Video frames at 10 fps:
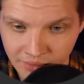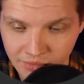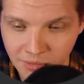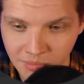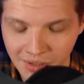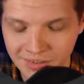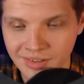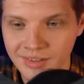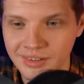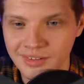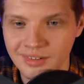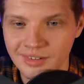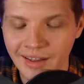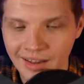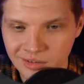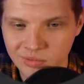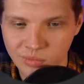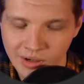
So basically, that's